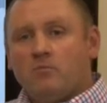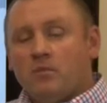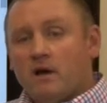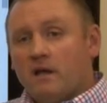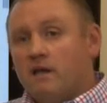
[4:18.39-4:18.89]

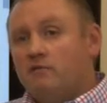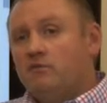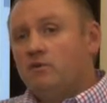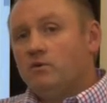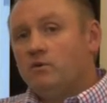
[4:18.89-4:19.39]
but
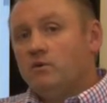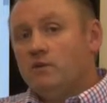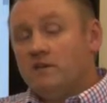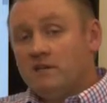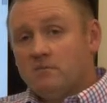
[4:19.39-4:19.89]
if you
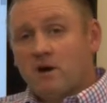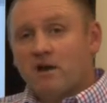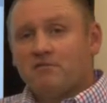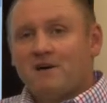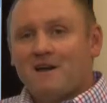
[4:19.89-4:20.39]
need to
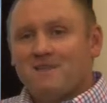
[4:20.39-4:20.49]
modify